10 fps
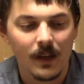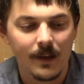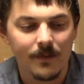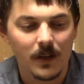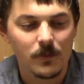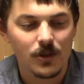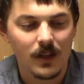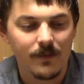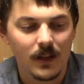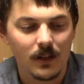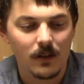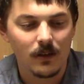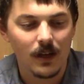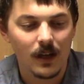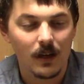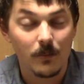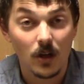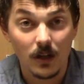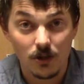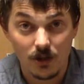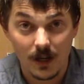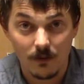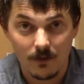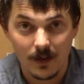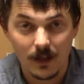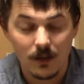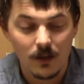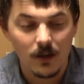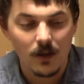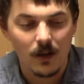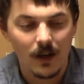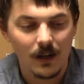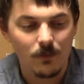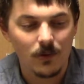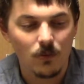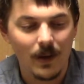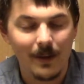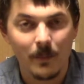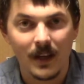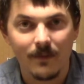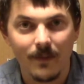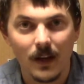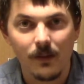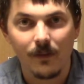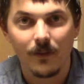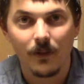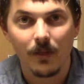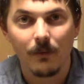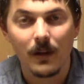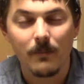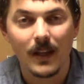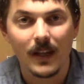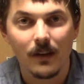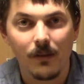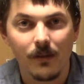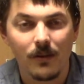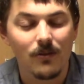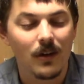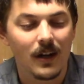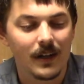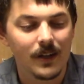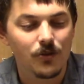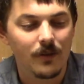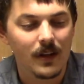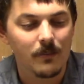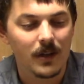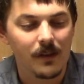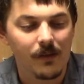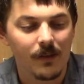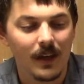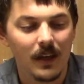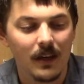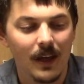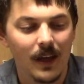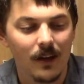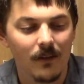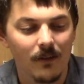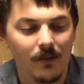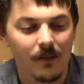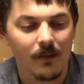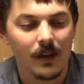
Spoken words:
If I'm shaving and I'm not showering, I will wet my face for 3 minutes to hydrate my skin and hairs.